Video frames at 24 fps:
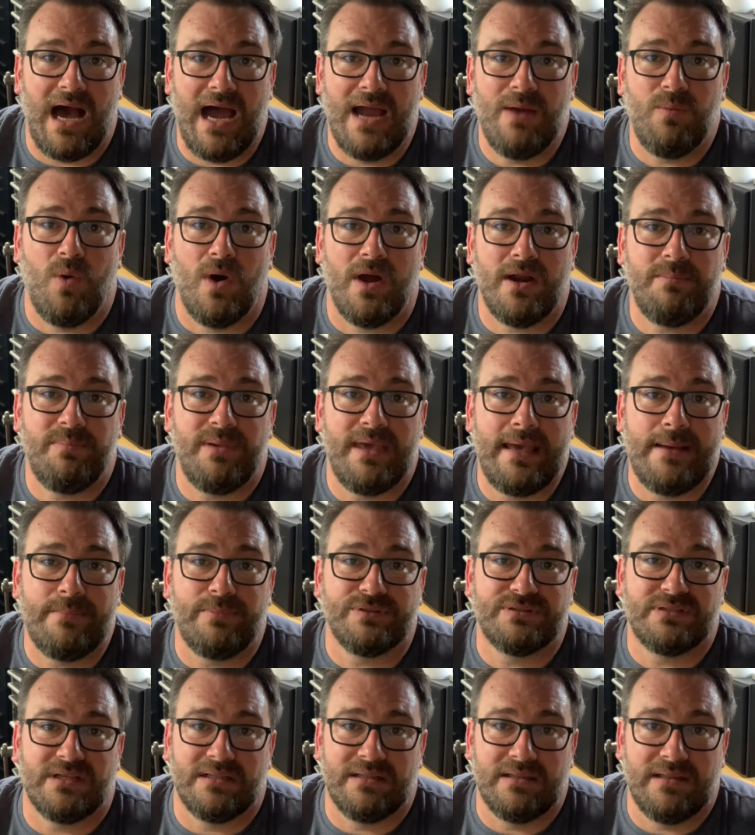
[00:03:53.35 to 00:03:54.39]
I want to be
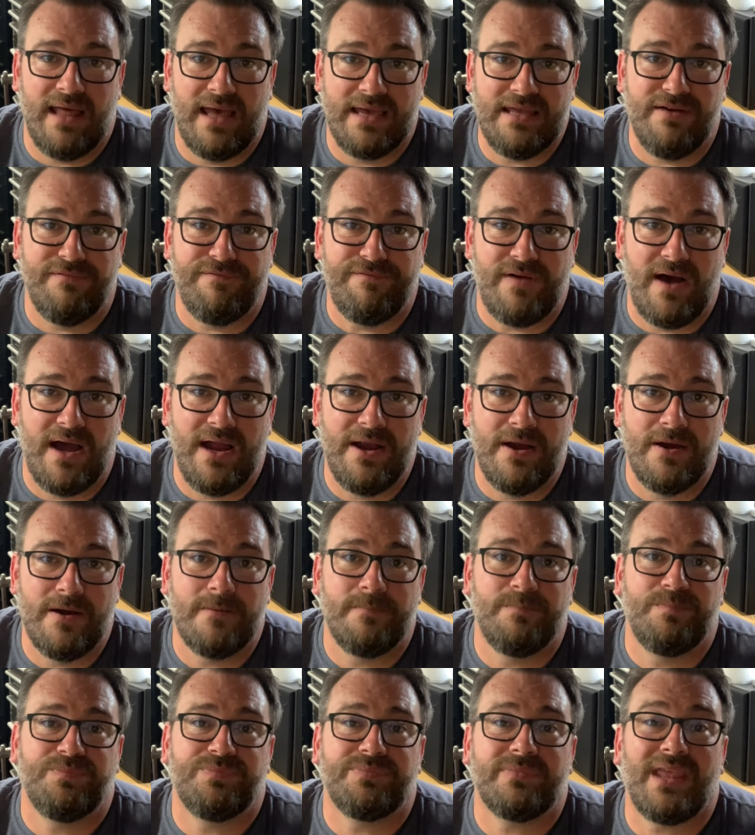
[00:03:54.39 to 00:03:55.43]
able to light a
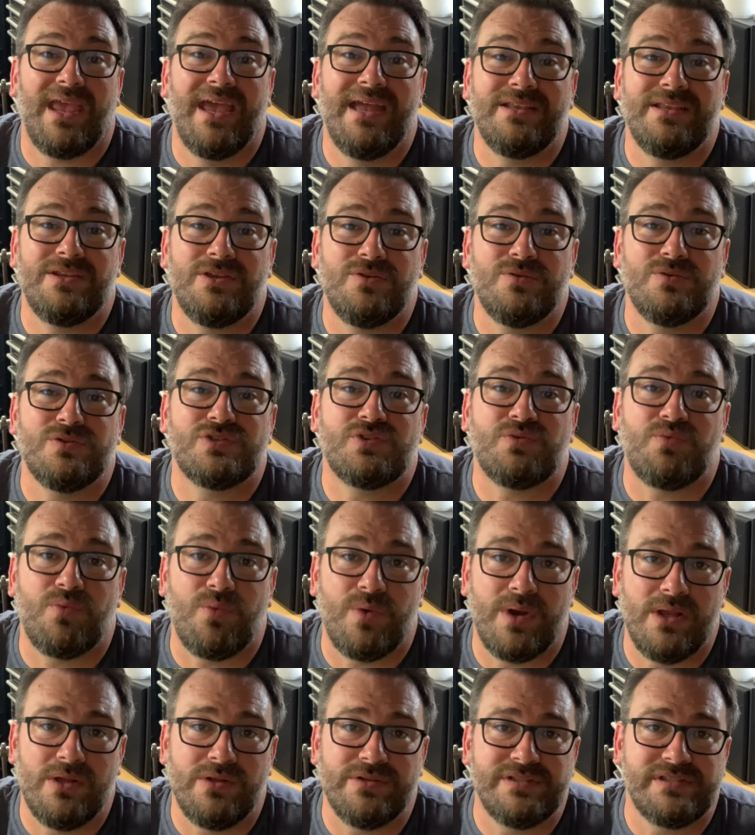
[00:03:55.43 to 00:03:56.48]
fire and use
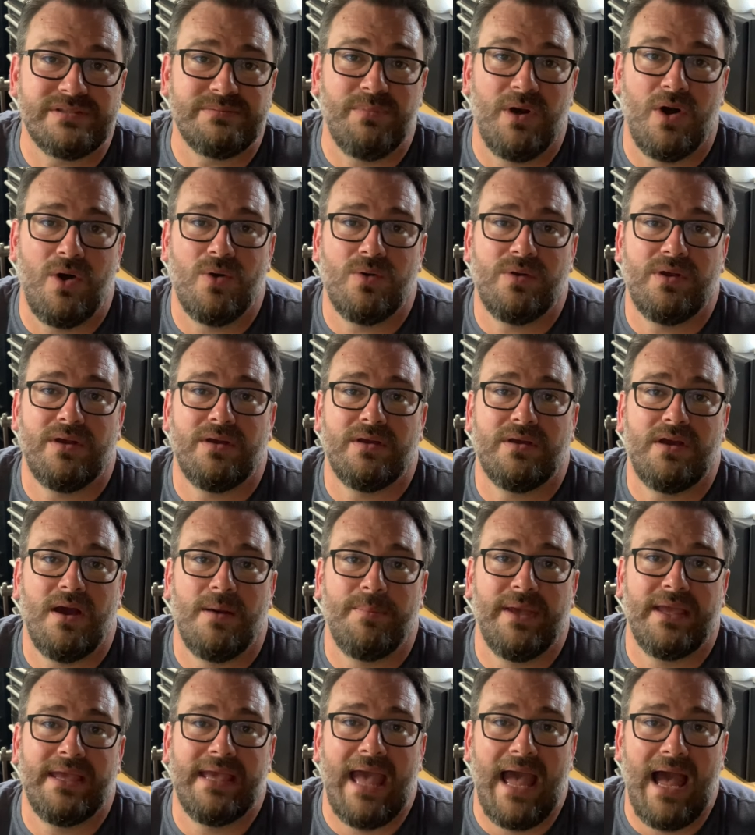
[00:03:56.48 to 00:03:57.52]
real smoke
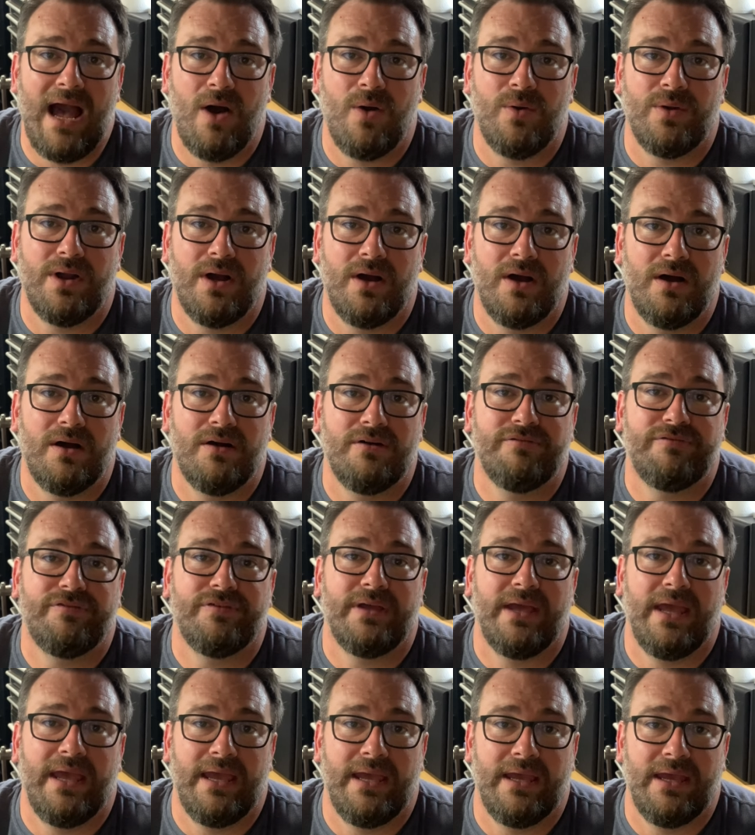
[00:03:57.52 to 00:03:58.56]
coming out of
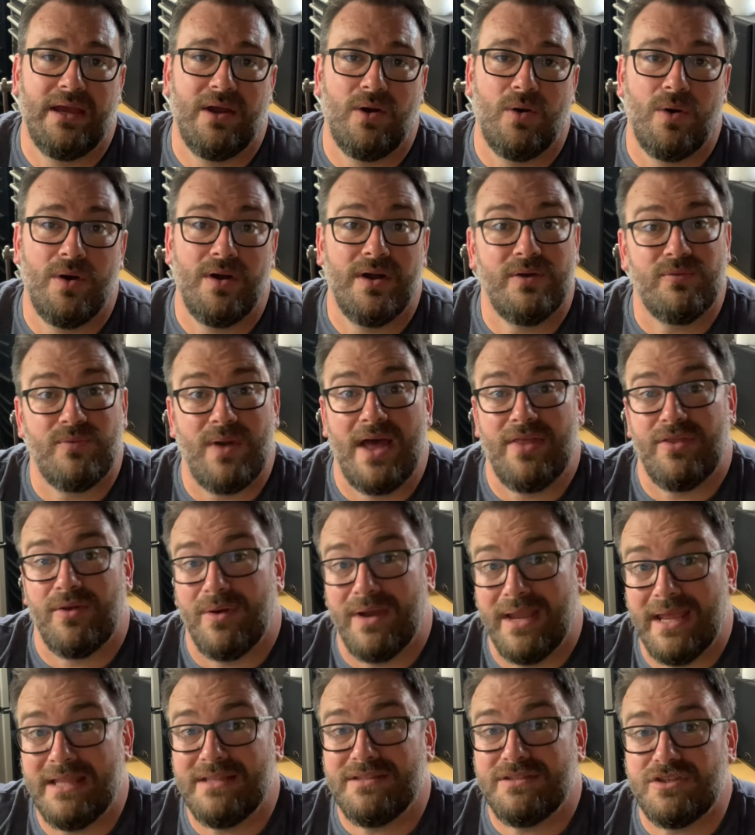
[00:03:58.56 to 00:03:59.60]

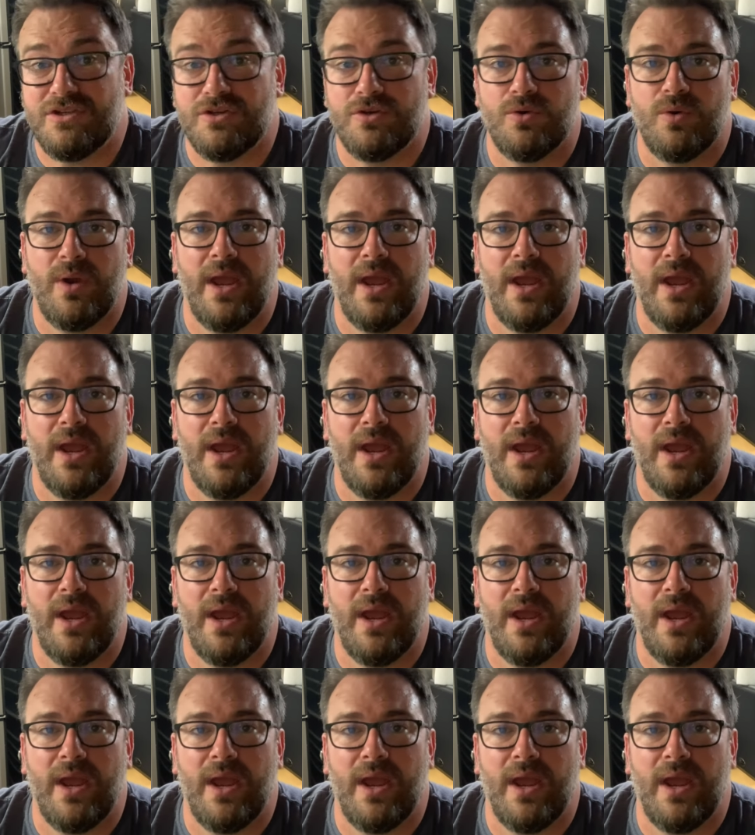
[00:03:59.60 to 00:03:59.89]
into